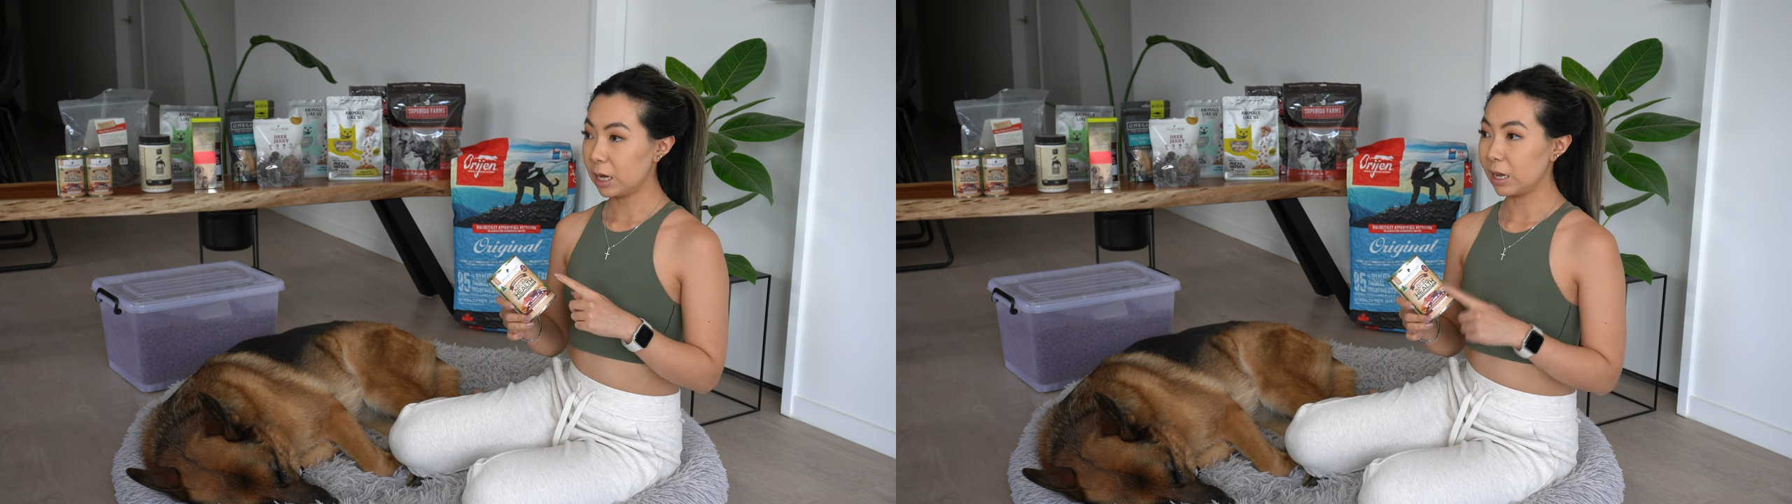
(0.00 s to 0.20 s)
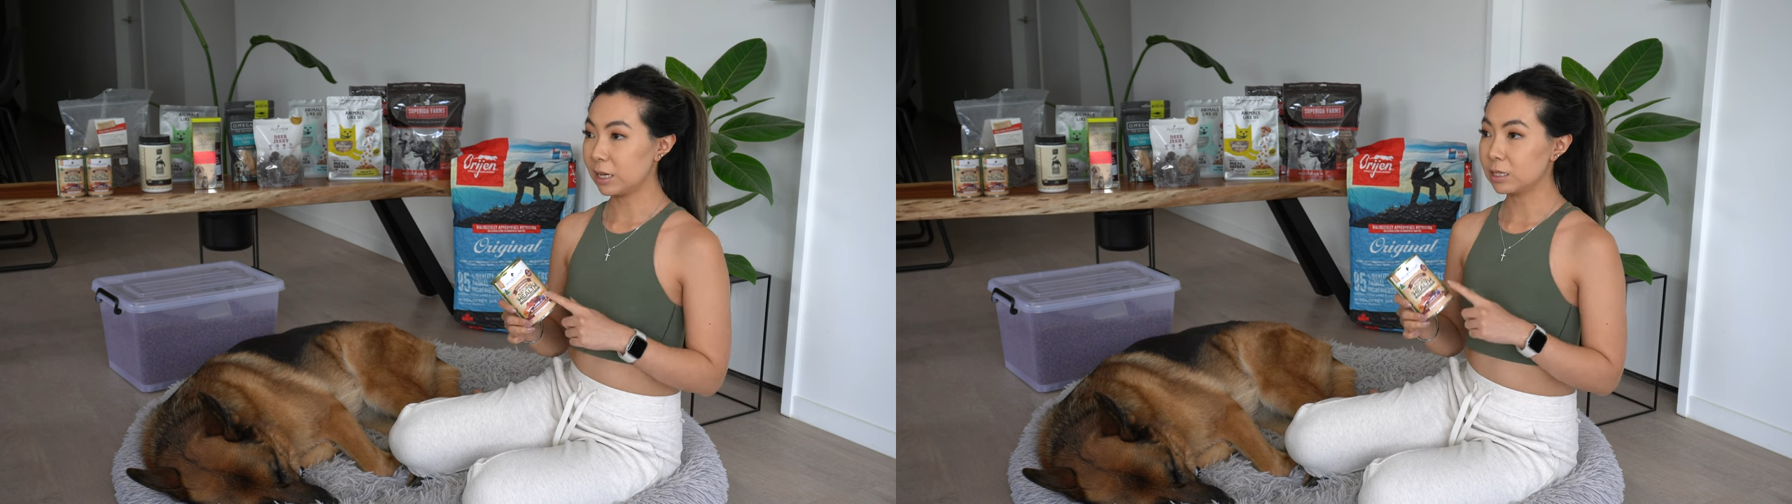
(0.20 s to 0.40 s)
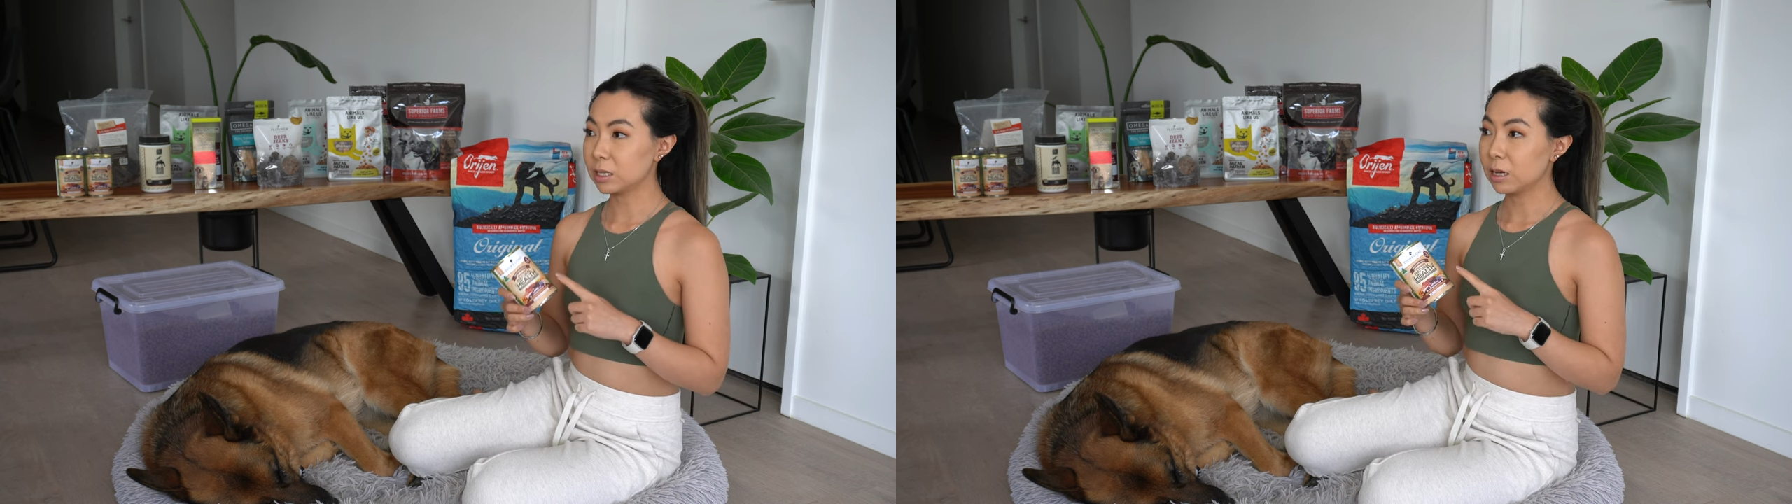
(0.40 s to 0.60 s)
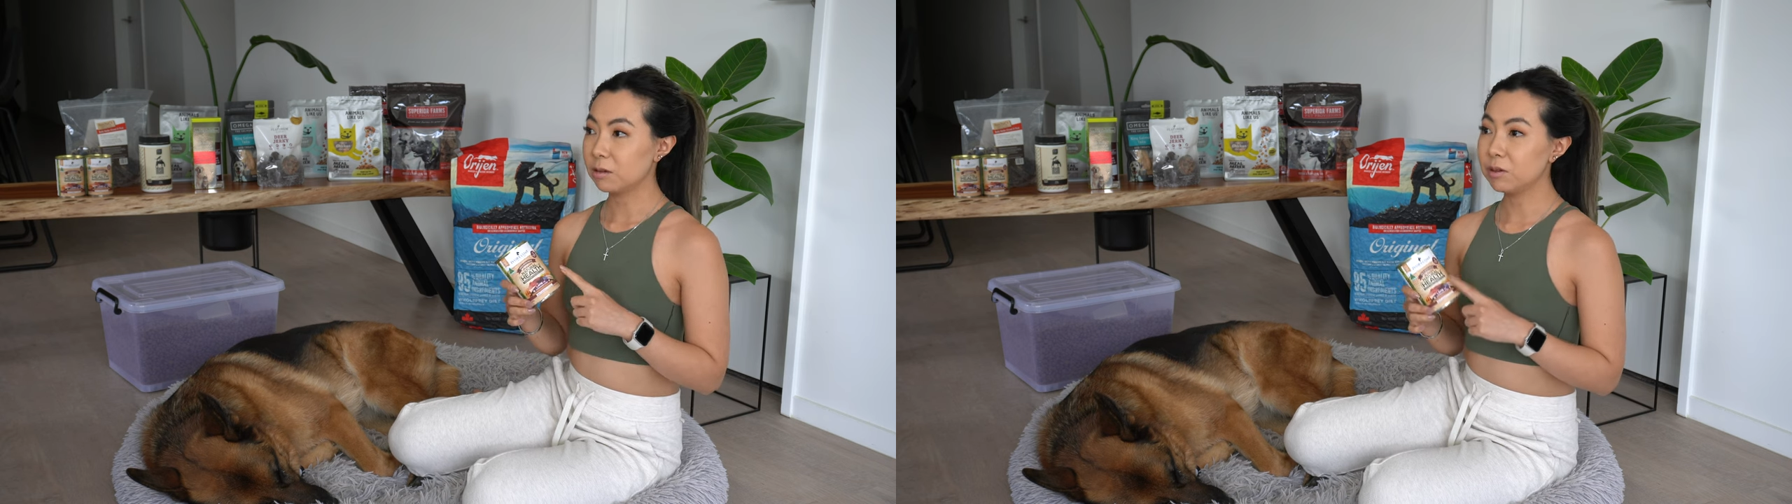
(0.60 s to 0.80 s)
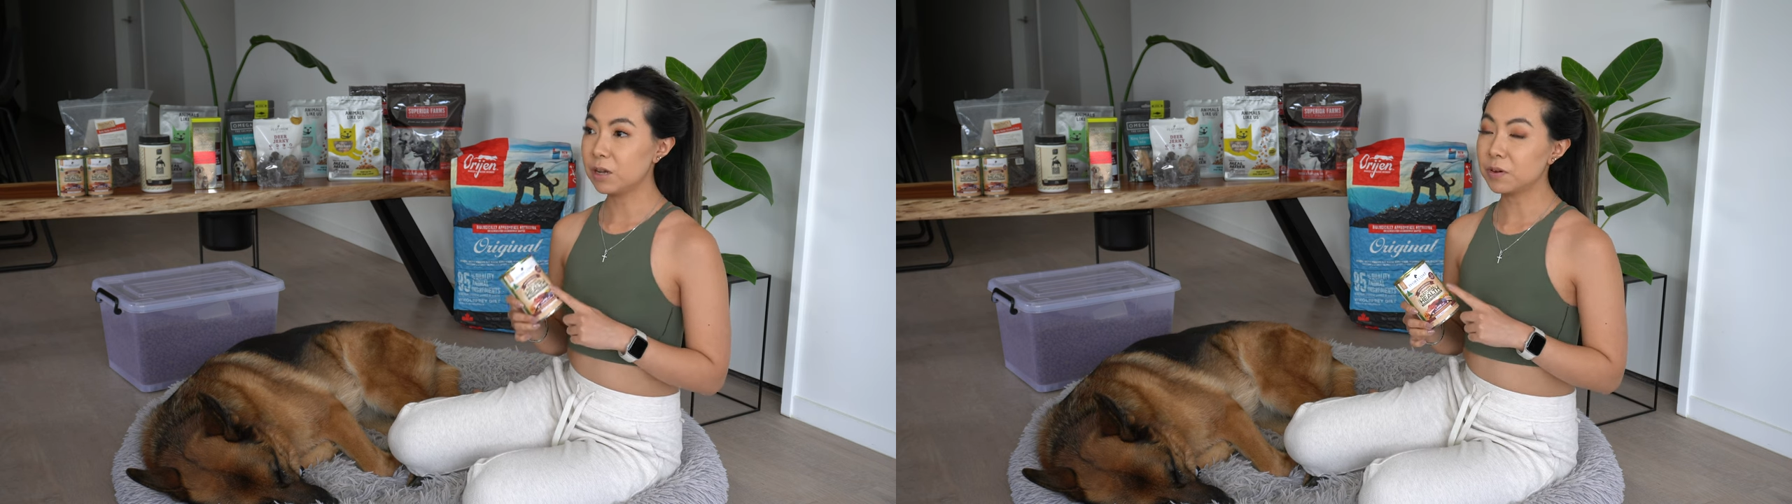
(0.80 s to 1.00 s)
he's
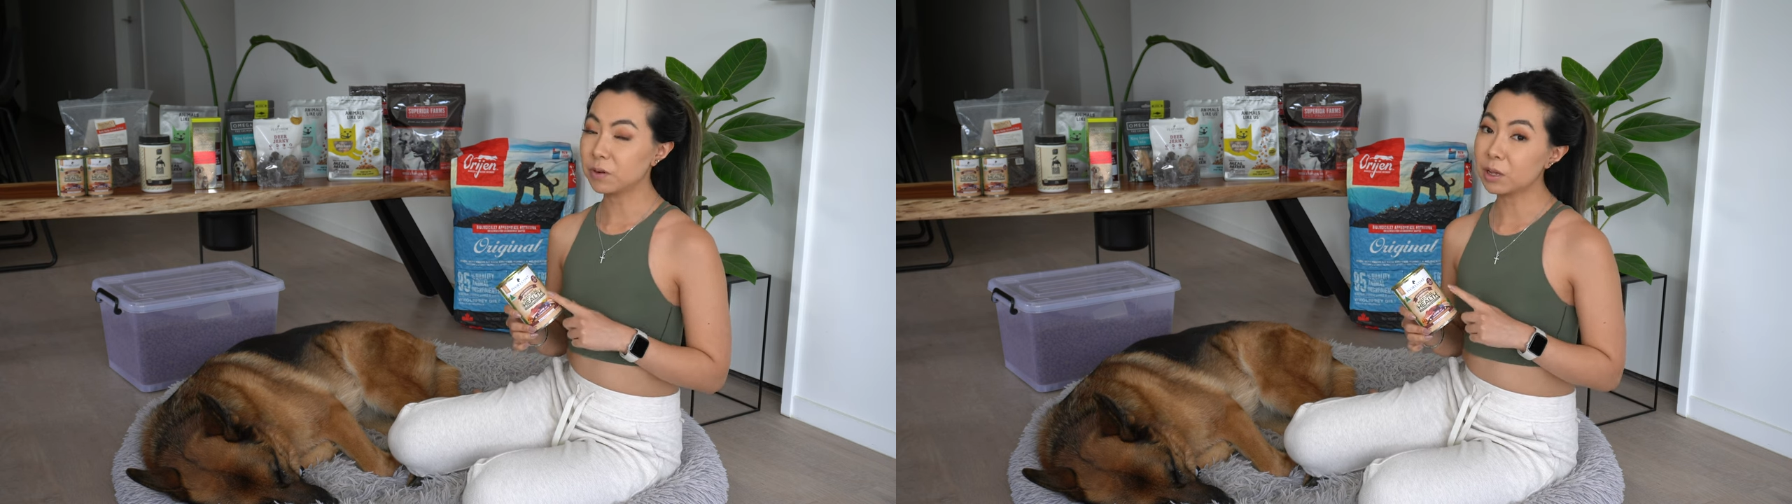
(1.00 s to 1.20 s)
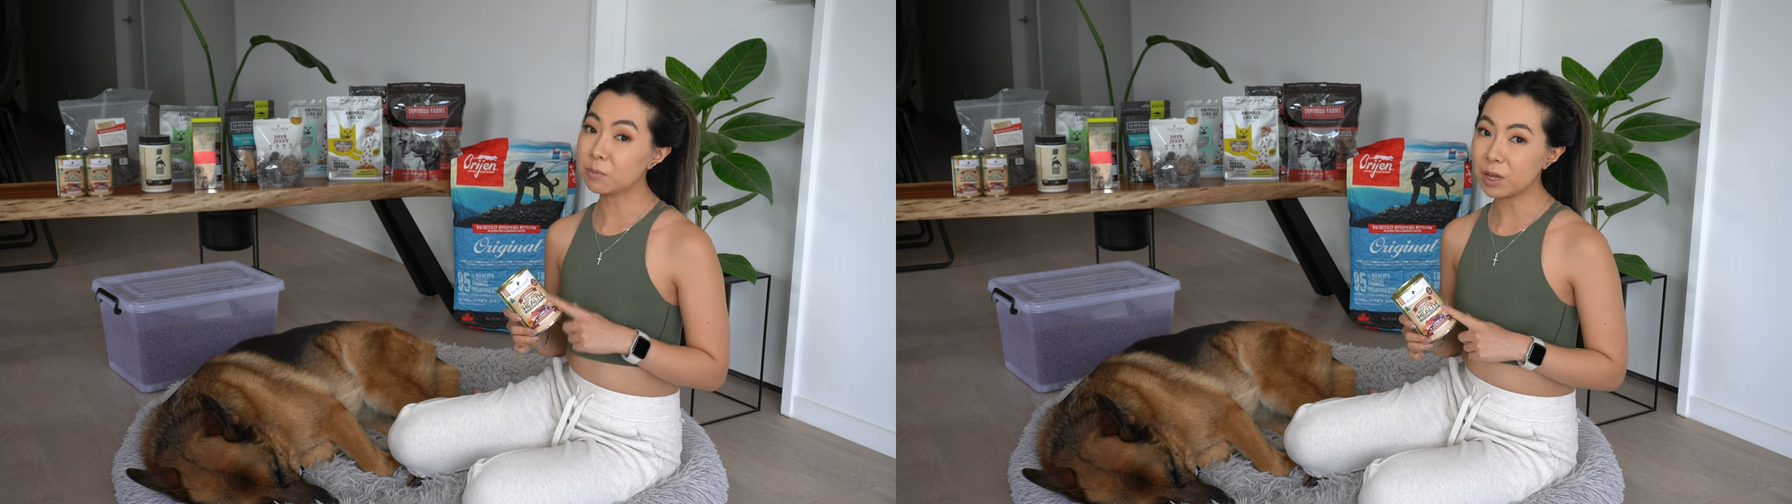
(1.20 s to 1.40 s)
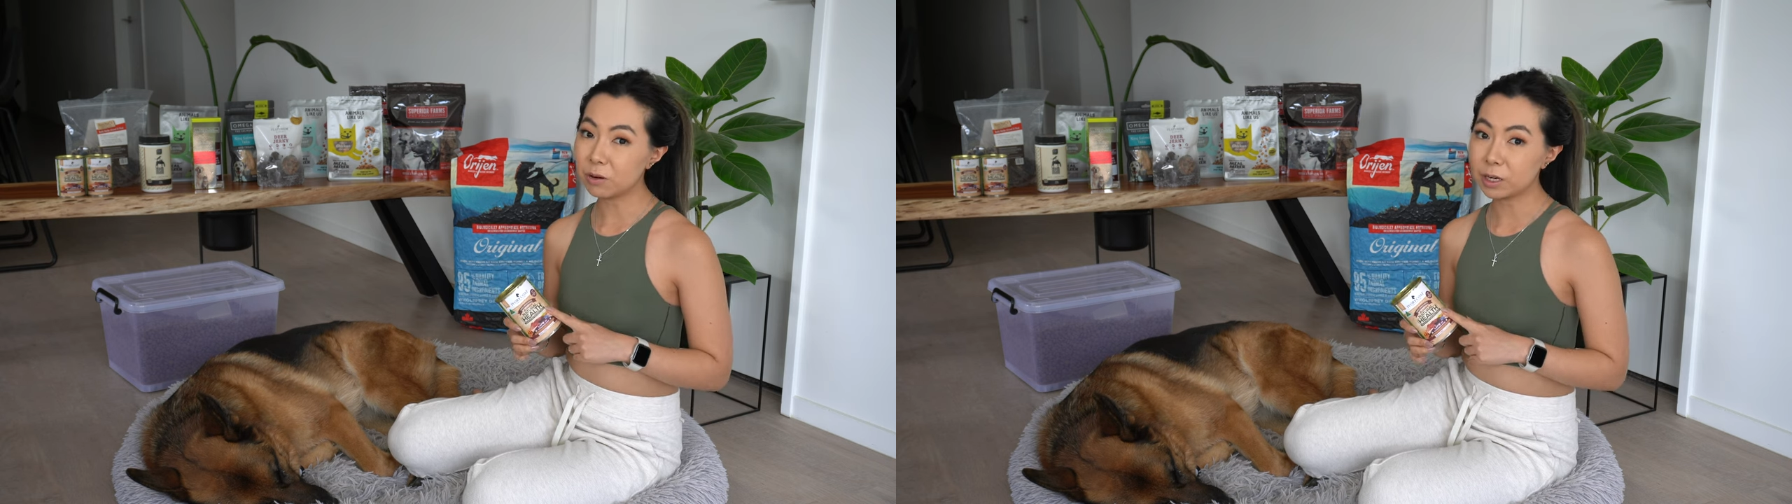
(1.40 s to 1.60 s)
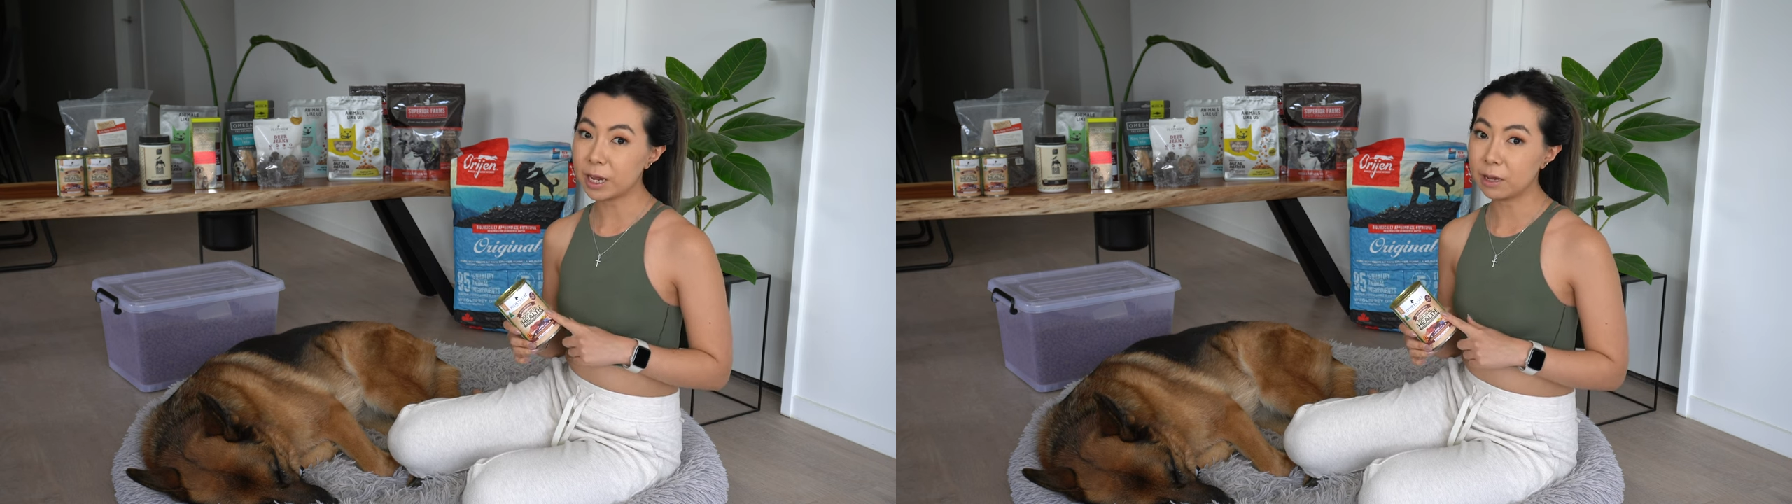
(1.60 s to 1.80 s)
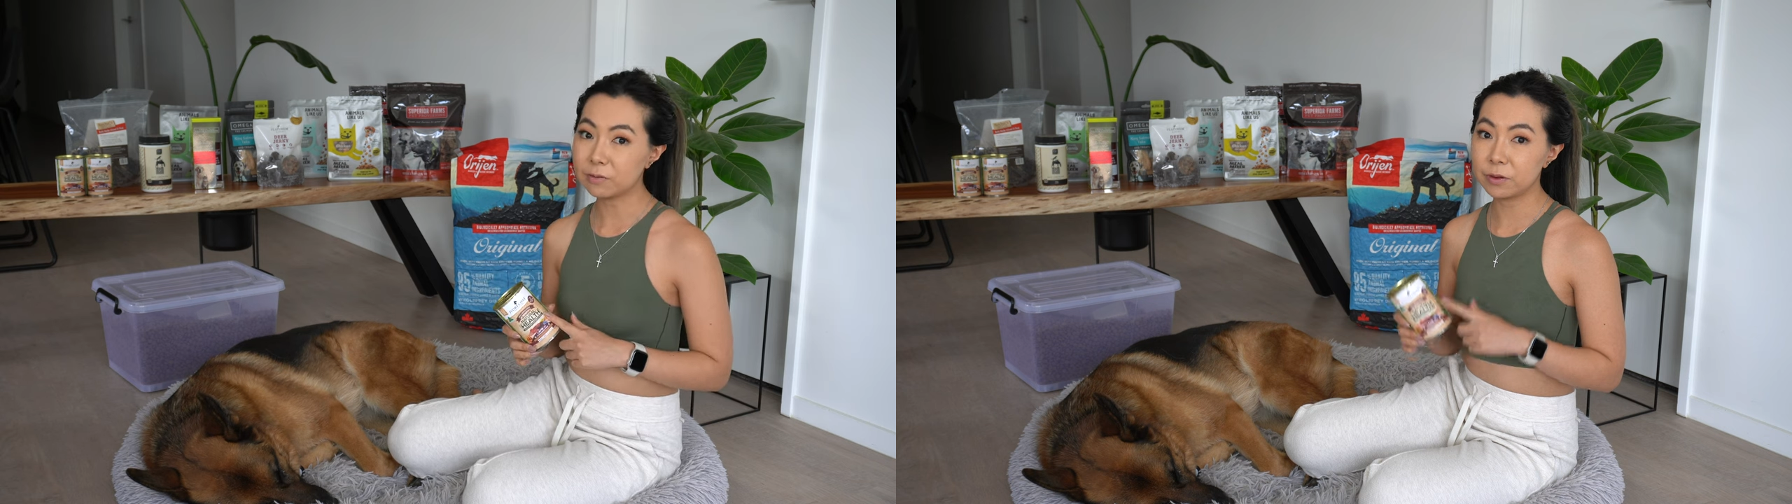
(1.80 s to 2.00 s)
never really been on
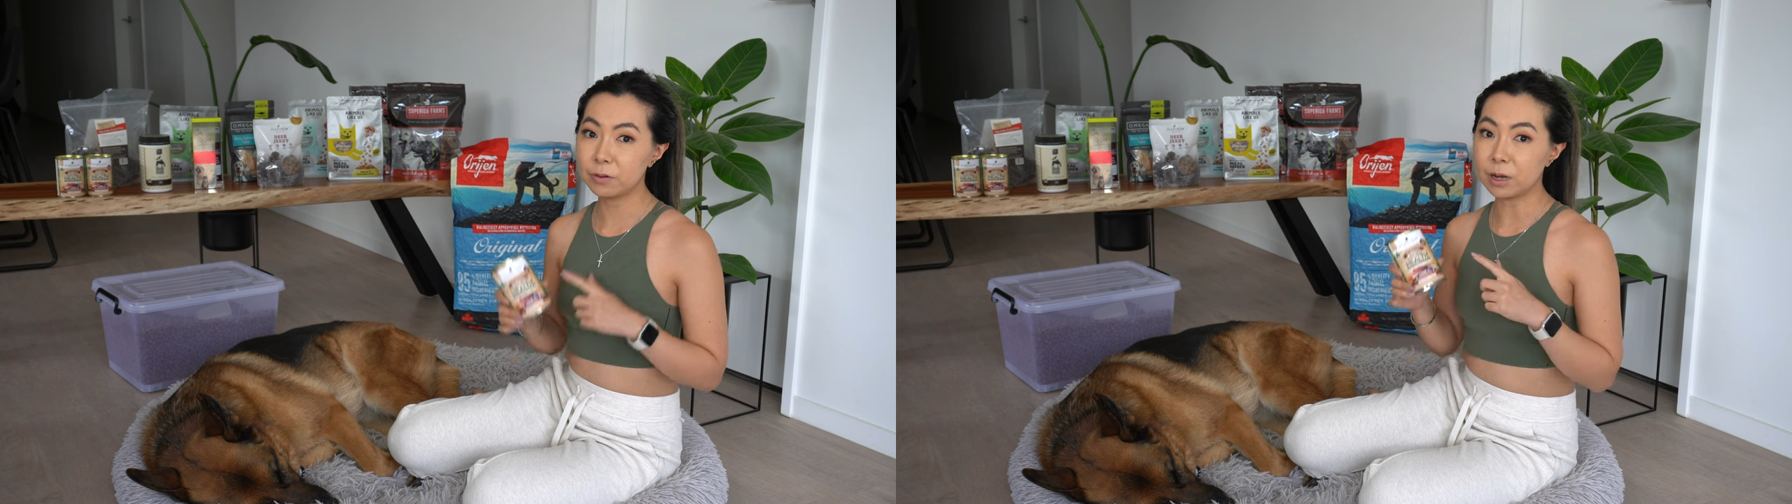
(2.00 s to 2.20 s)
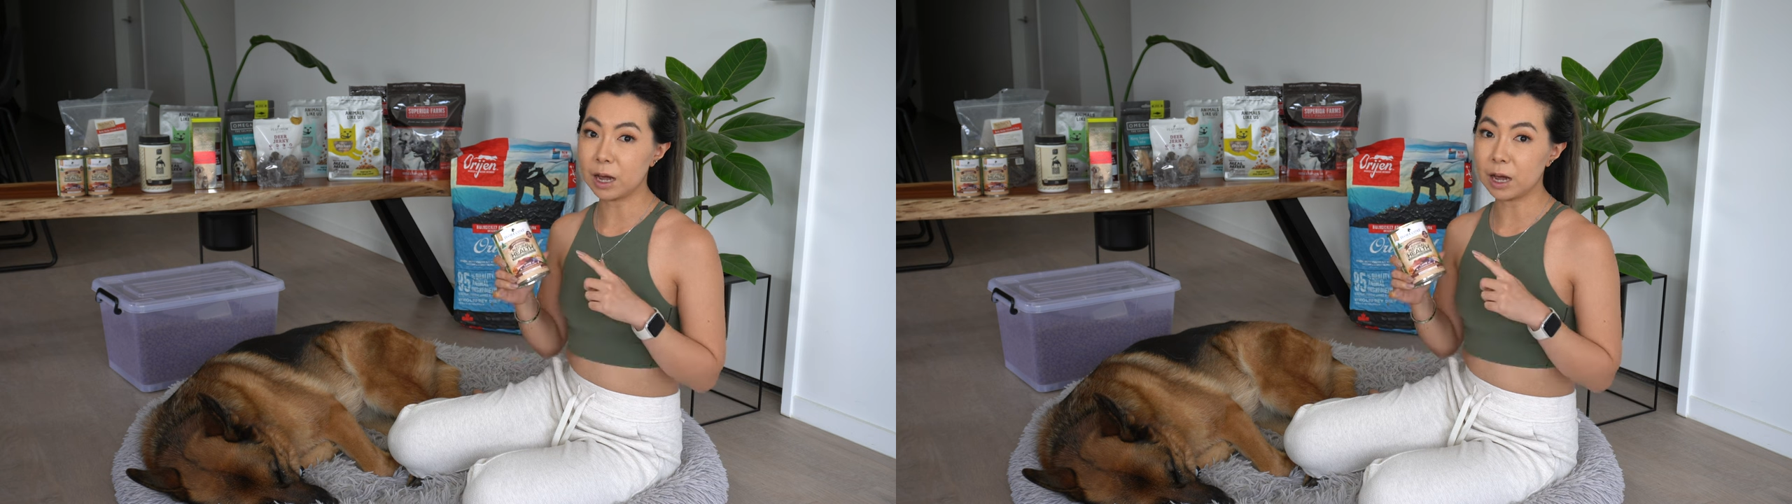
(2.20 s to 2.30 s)
canned food